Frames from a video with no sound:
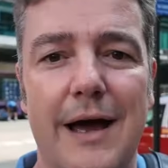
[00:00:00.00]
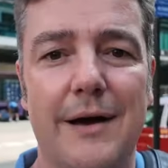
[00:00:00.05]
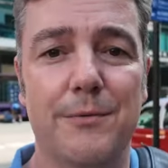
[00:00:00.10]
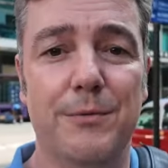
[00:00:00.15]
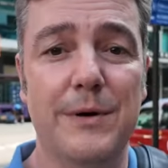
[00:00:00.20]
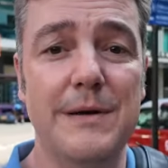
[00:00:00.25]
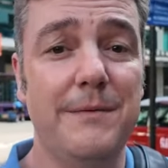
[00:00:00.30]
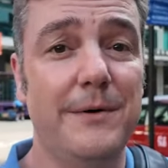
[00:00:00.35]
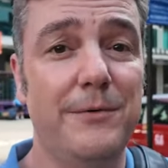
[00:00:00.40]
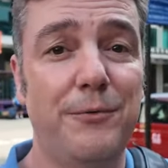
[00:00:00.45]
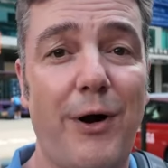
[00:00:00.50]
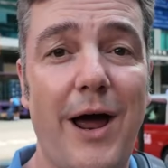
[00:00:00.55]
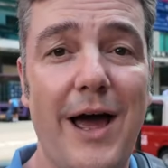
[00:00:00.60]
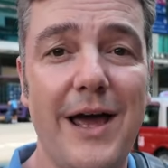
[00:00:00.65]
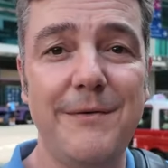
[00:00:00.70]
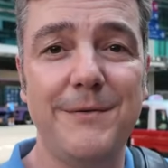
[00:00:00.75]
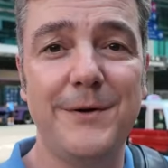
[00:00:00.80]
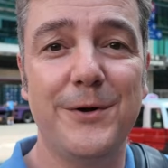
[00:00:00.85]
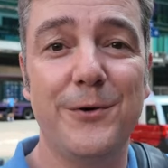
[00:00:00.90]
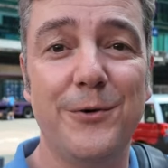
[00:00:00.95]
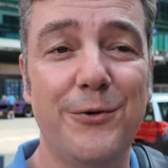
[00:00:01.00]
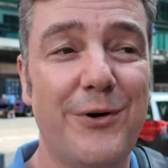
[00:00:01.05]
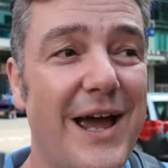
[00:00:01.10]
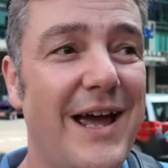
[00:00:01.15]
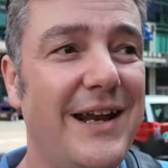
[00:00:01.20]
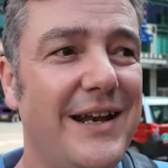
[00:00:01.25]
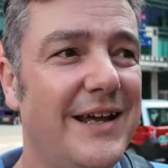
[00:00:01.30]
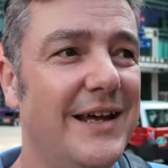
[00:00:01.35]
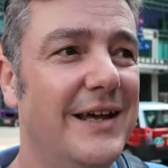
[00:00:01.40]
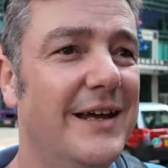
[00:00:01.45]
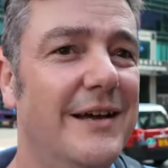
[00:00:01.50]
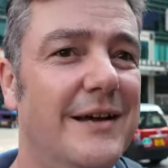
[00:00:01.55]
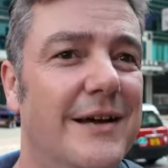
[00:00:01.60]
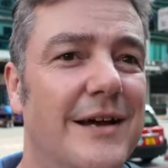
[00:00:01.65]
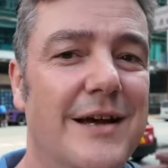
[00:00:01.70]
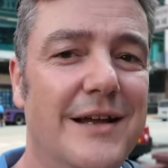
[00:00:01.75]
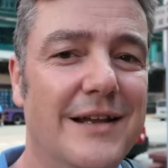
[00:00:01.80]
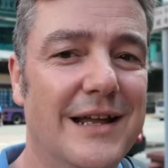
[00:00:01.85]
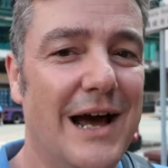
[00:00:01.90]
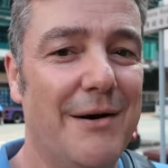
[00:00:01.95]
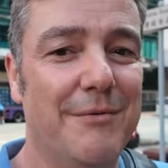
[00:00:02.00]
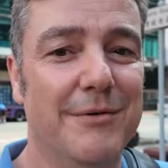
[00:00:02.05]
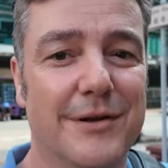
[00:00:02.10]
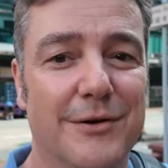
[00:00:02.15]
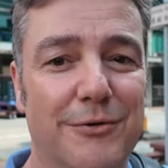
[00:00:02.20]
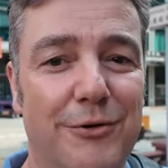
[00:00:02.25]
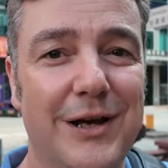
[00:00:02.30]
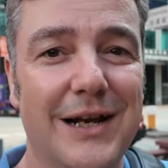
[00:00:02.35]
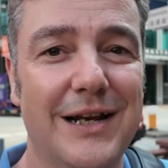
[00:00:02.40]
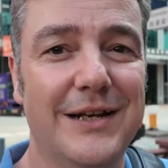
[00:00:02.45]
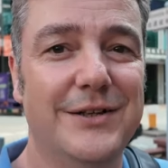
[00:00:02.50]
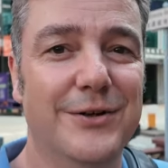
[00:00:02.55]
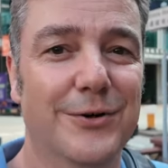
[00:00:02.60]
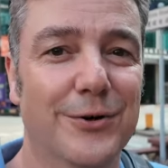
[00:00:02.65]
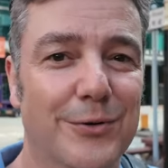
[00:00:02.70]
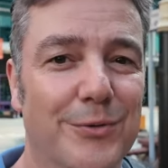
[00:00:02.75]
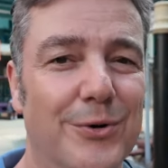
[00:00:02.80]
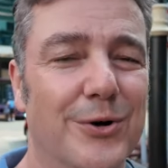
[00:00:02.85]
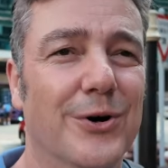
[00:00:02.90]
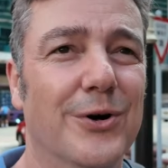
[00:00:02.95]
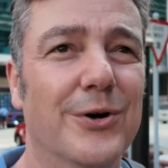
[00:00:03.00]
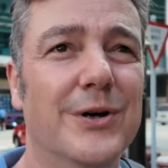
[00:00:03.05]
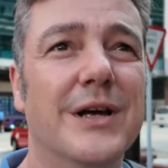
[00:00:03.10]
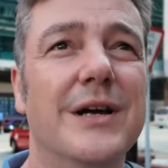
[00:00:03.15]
We've arrived already. That was a really short walk.